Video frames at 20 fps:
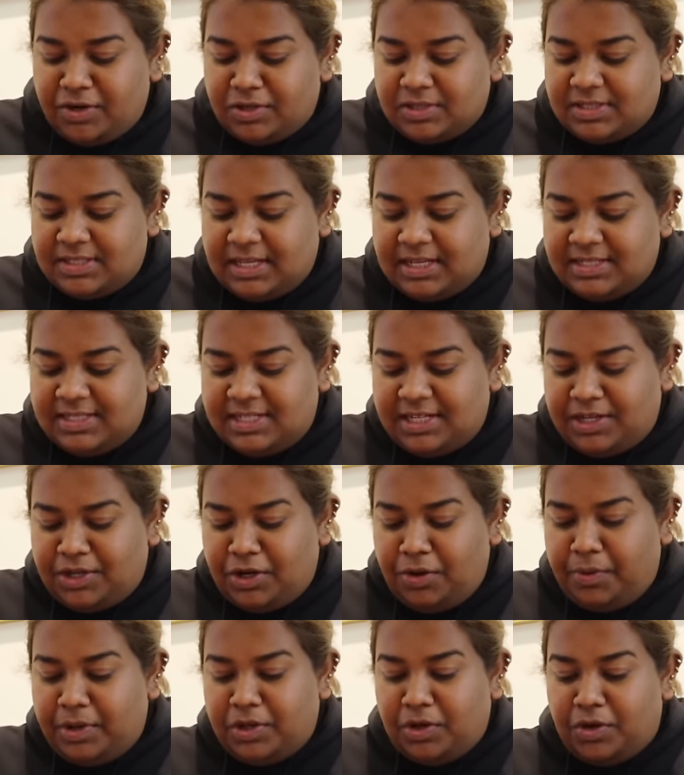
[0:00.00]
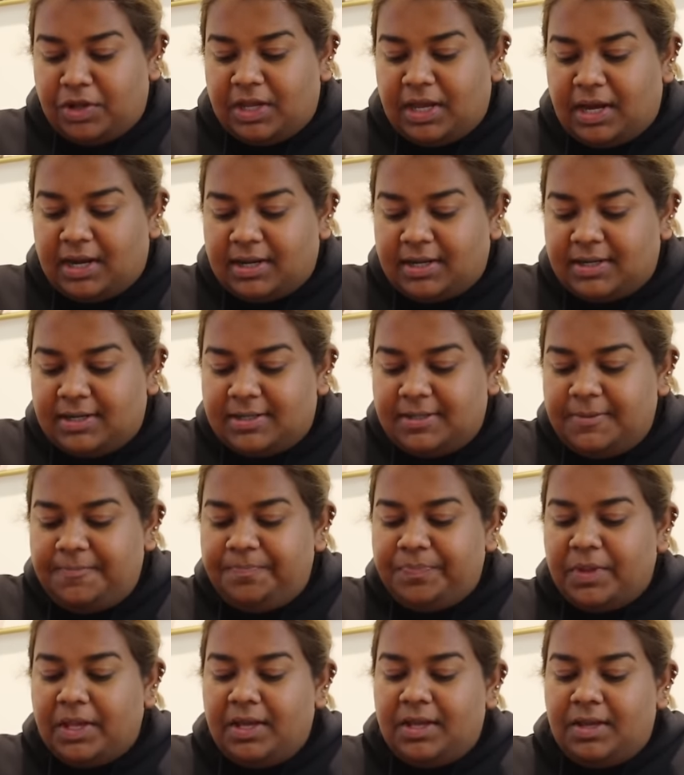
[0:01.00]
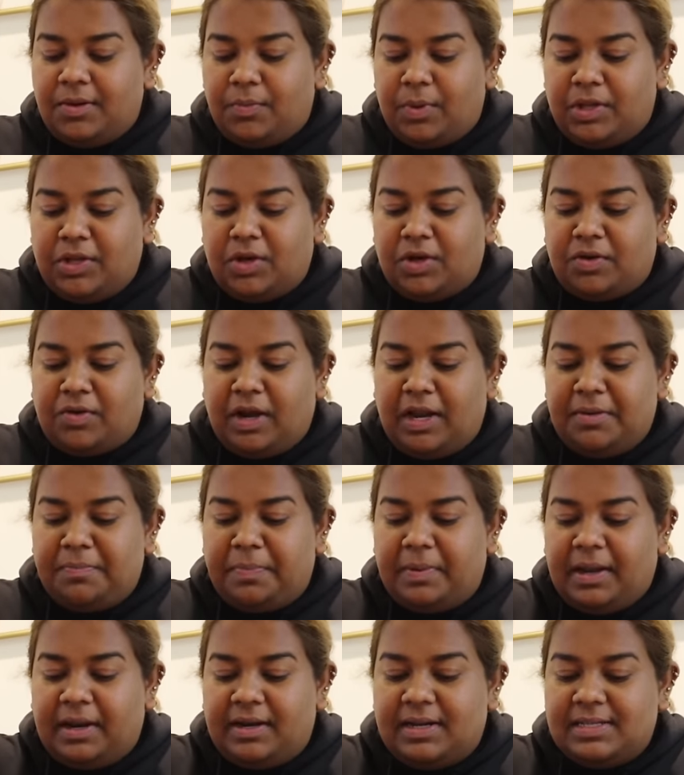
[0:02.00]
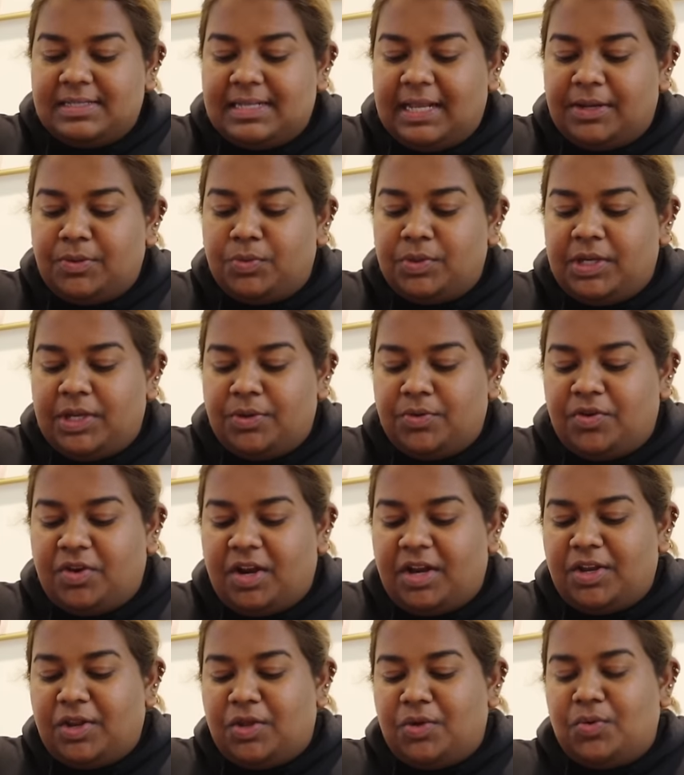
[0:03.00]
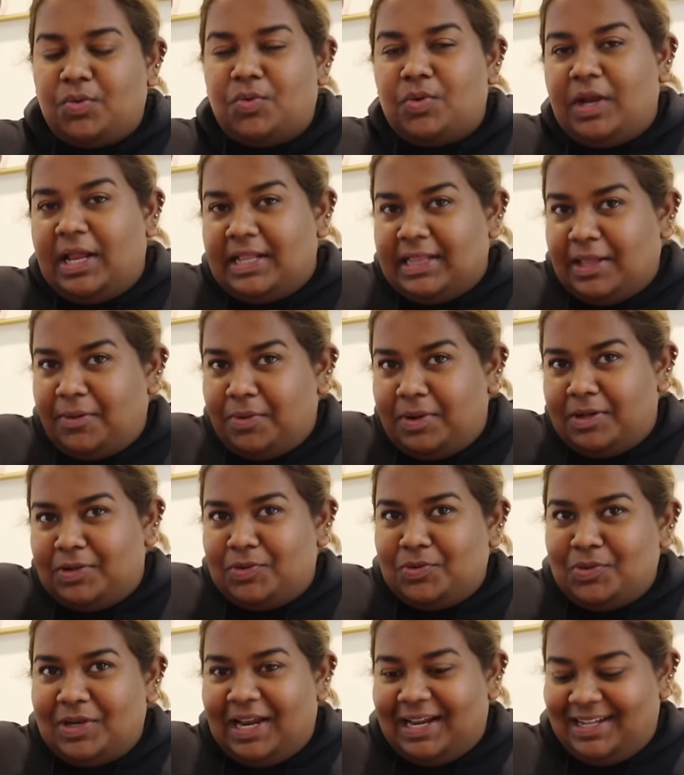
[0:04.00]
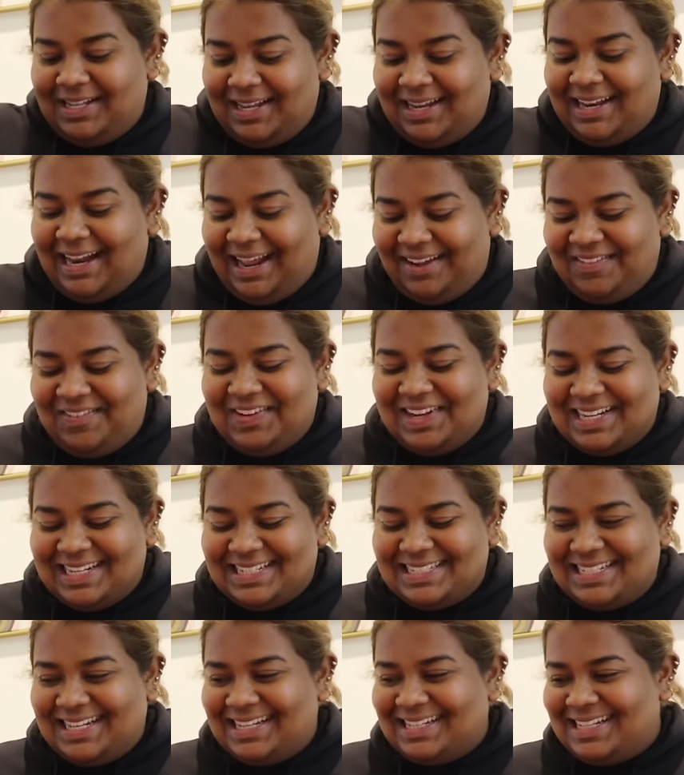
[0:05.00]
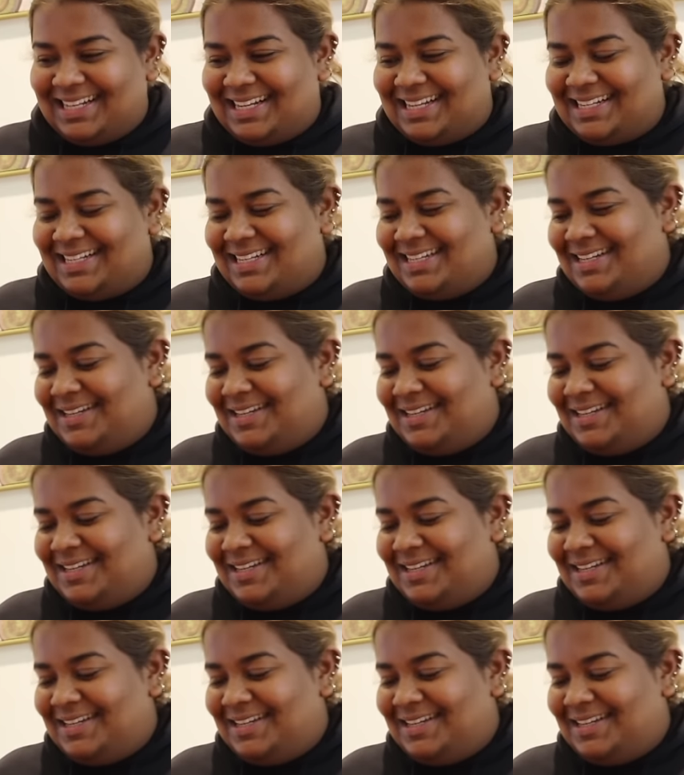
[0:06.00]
nostalgic. You know, when you're younger, when your grandparents like Uti would run you, like they will do like that. I feel it's like that.